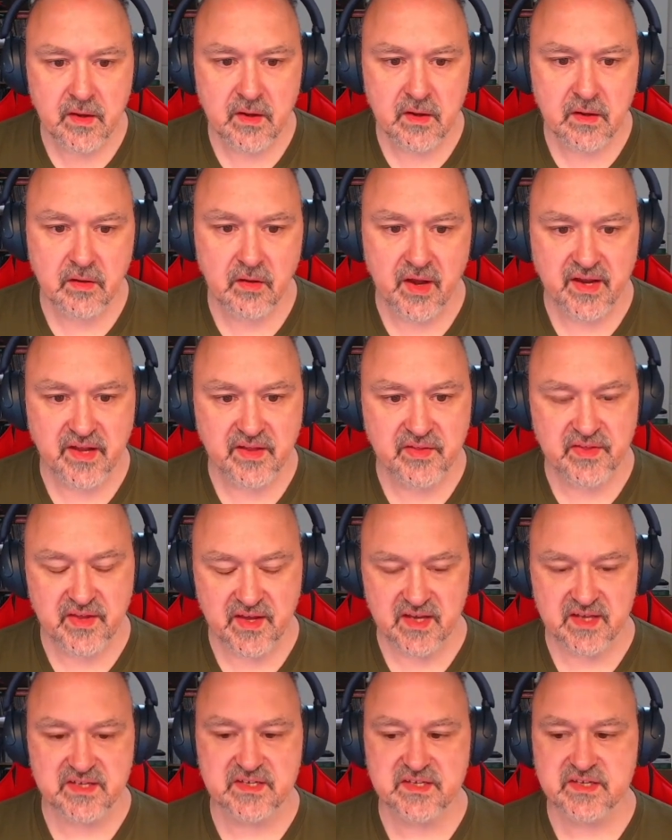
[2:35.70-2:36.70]
like
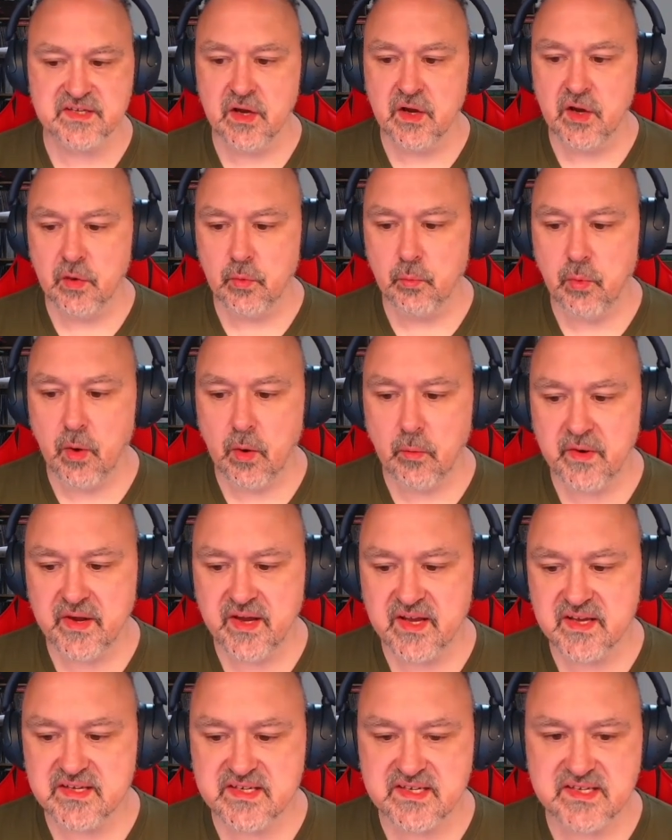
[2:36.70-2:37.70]
this, what we
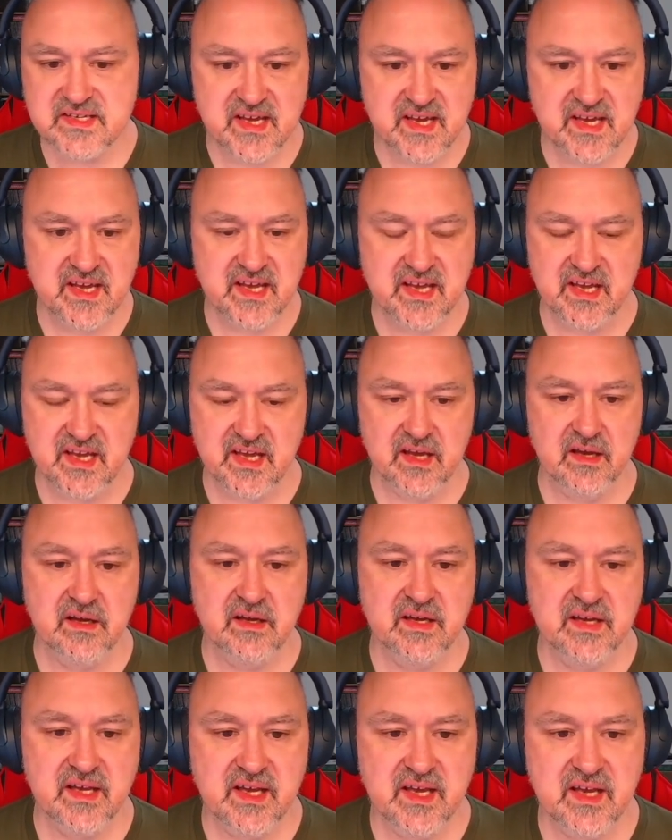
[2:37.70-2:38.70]
can see
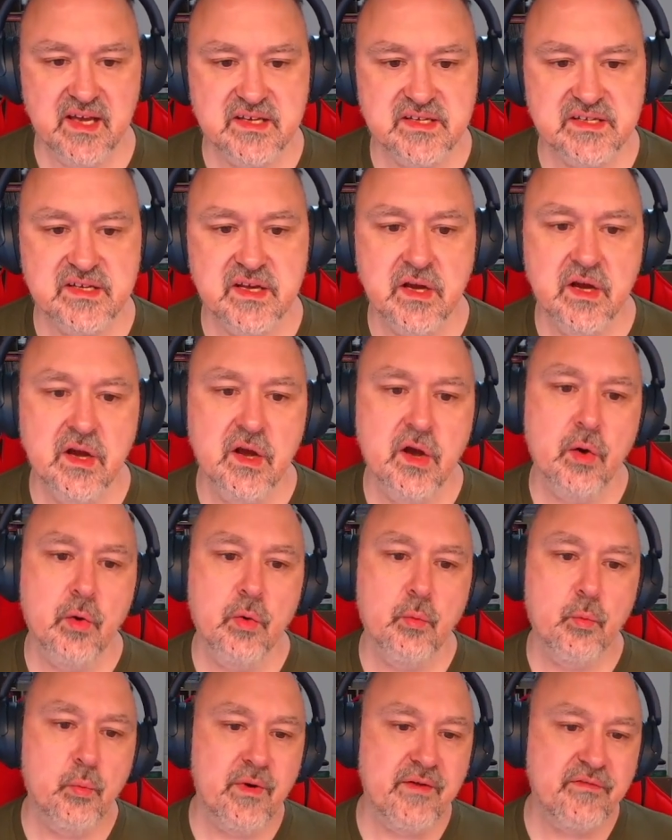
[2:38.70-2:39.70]
here is
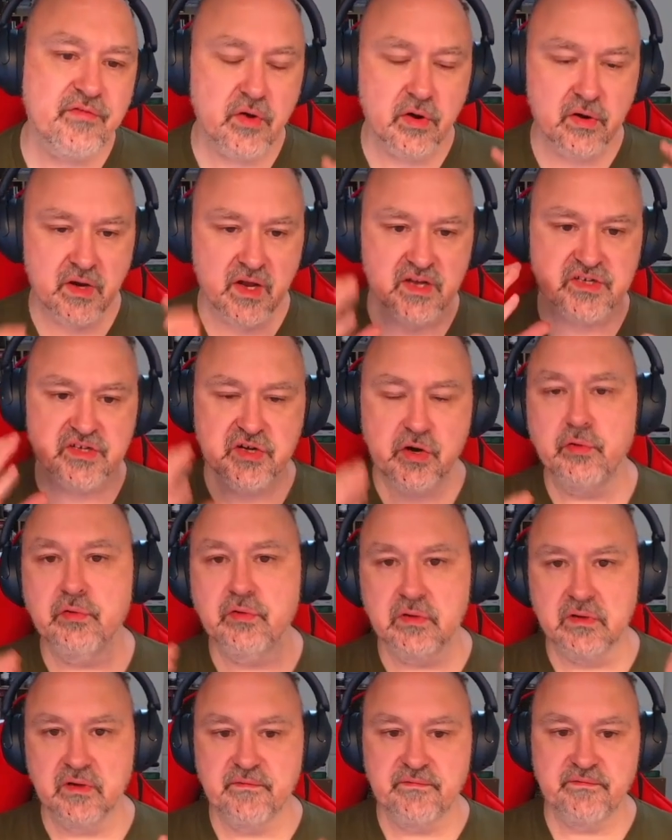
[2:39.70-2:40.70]
we've got a
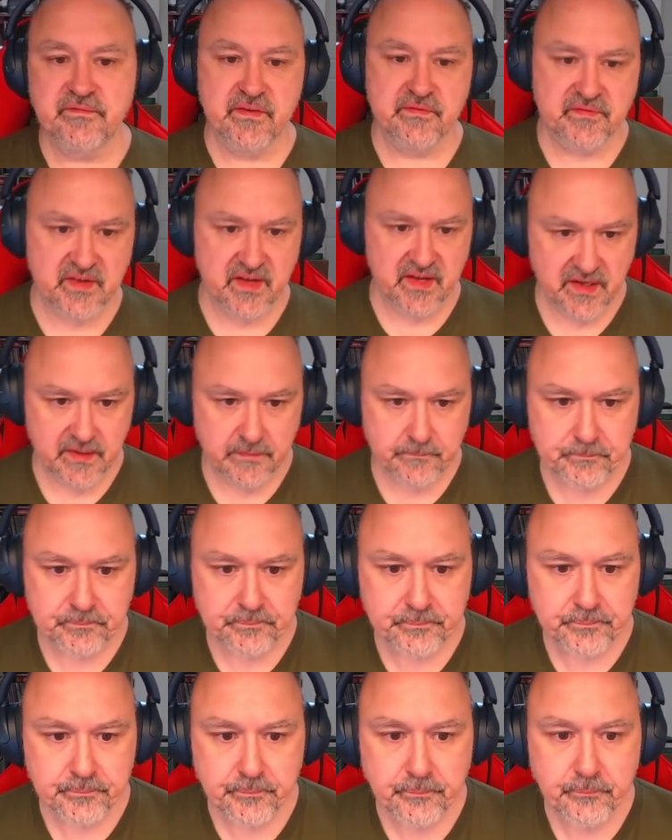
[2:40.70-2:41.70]
total of 15.
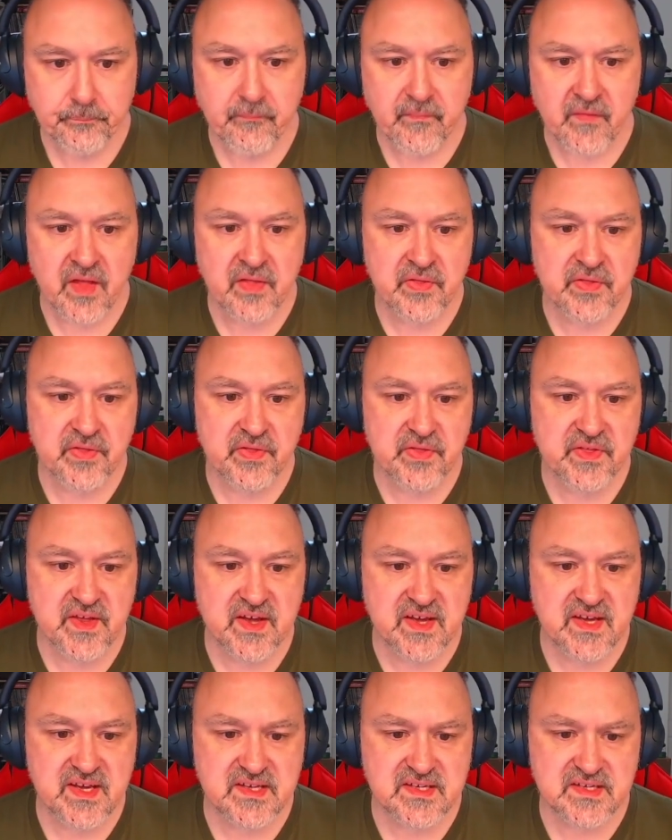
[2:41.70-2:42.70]

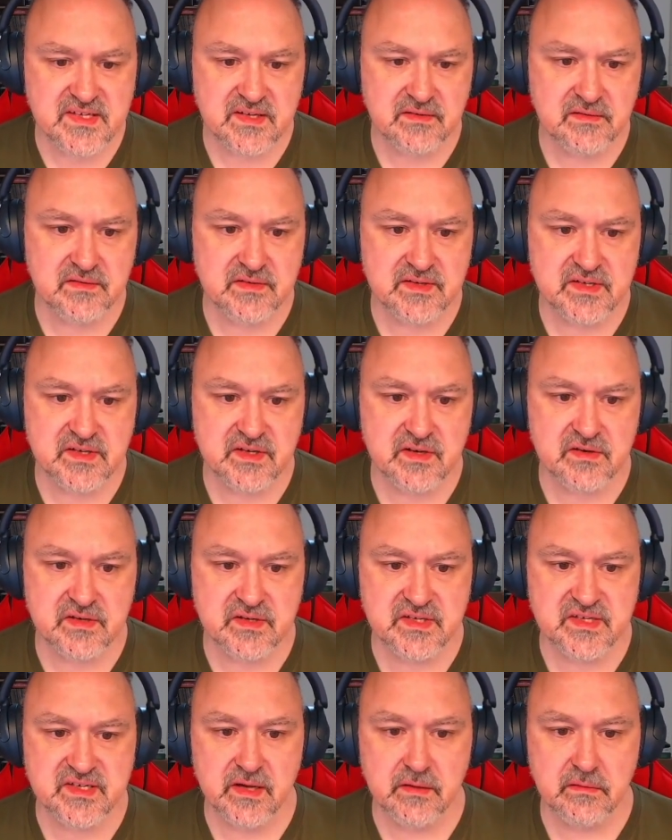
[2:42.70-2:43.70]
These three
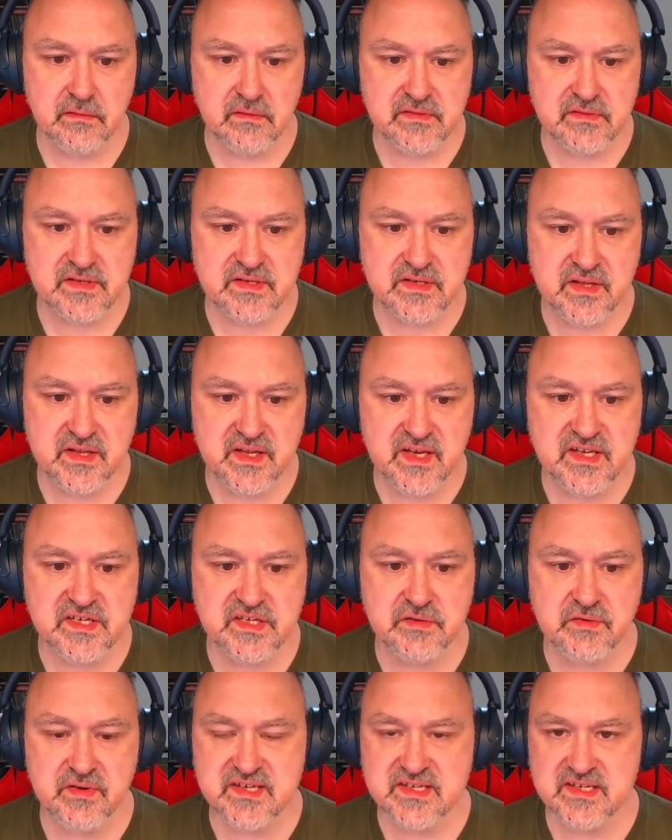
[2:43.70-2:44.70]
cells
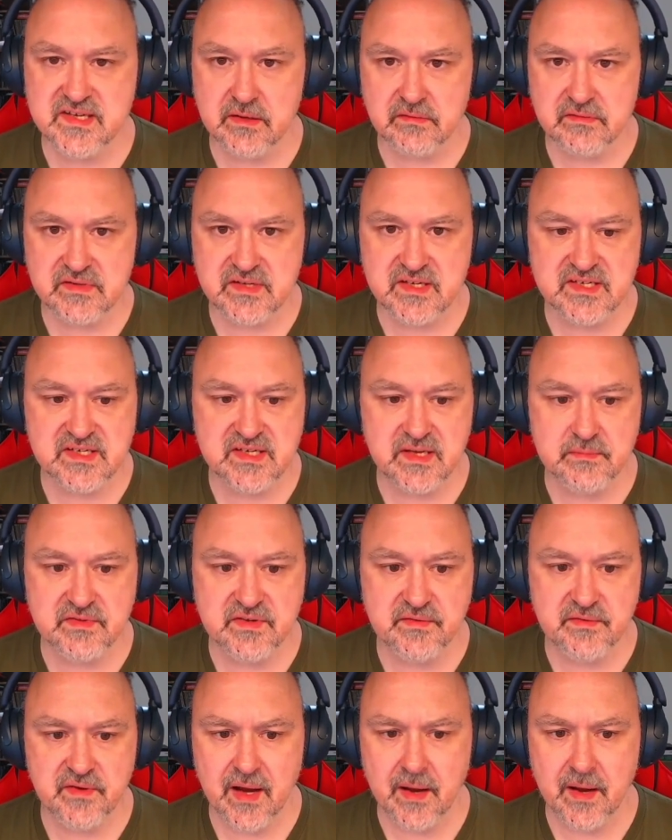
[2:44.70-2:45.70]

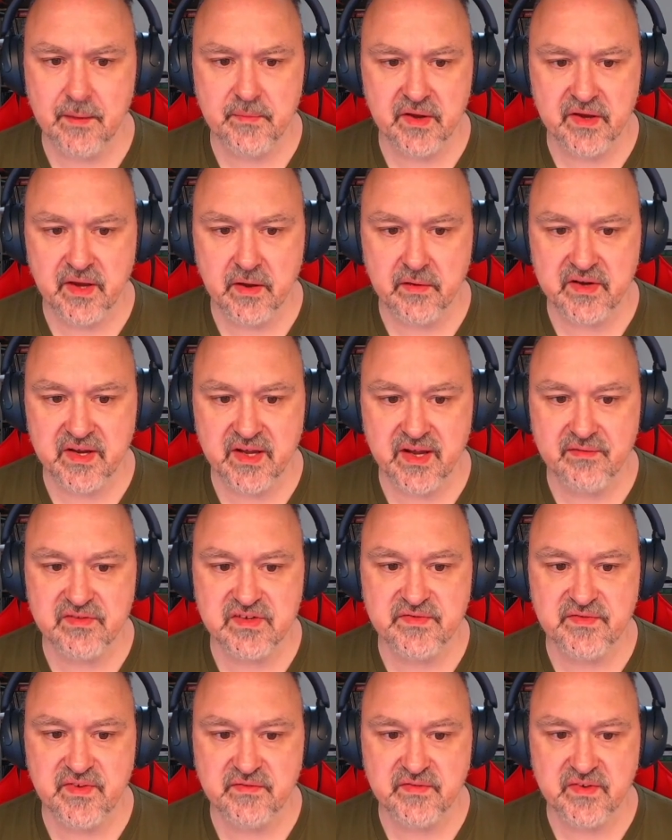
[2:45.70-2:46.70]
are going to give us
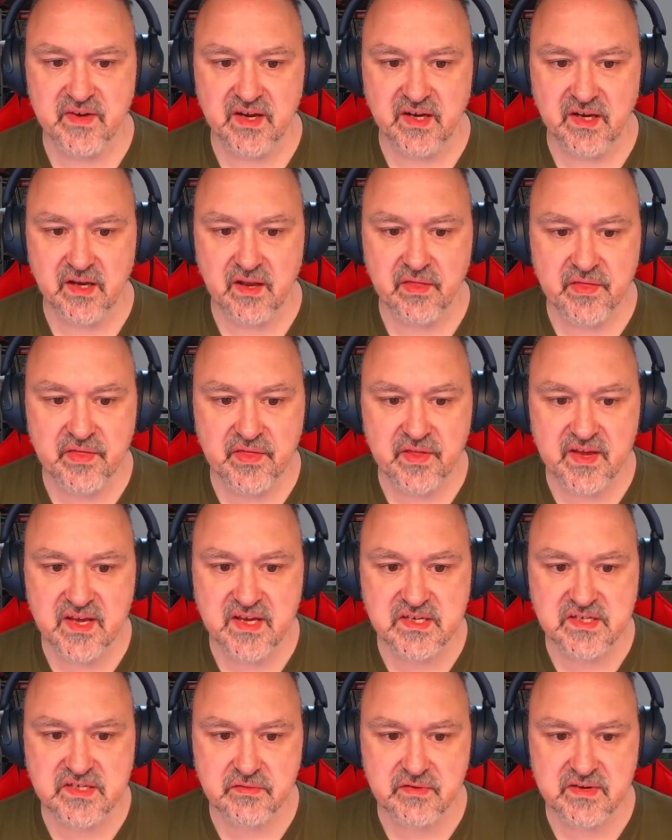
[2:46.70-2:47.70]
15.
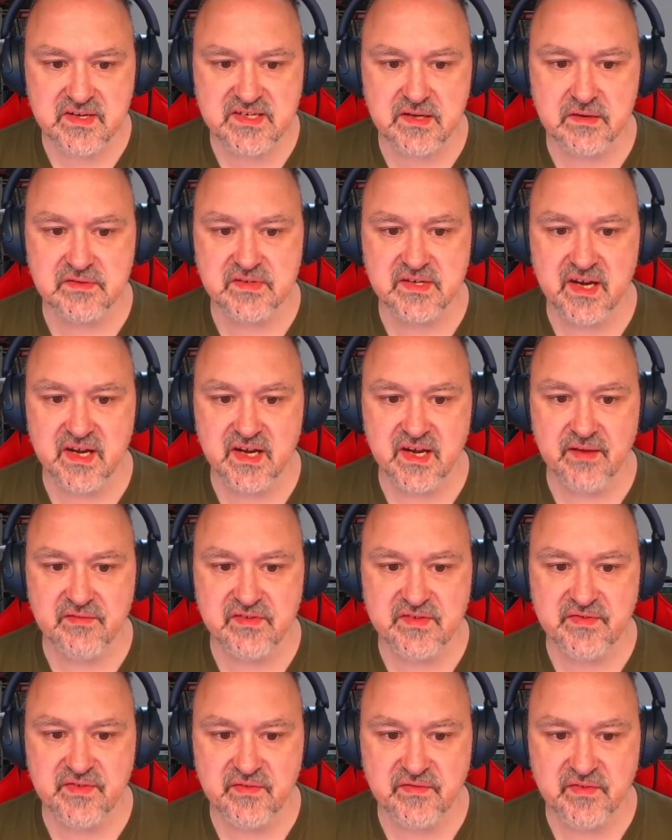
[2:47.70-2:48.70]
These three cells are going to give
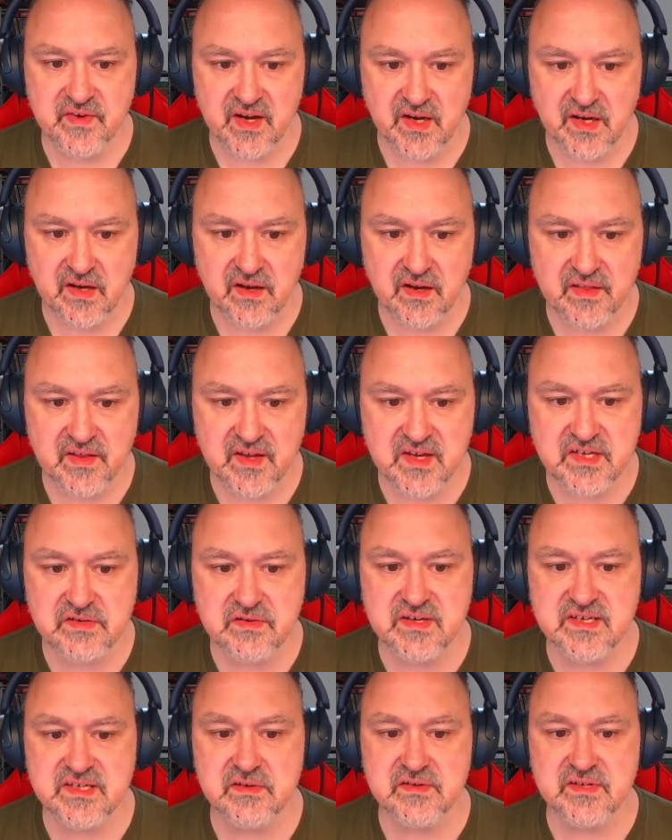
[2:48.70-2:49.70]
us 15. These
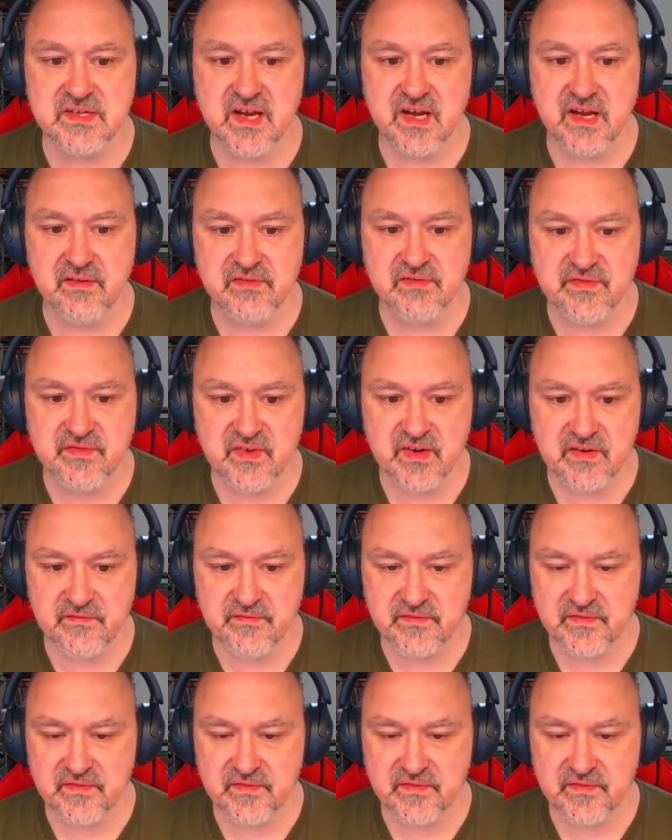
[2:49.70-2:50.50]
three cells are going to give us 15.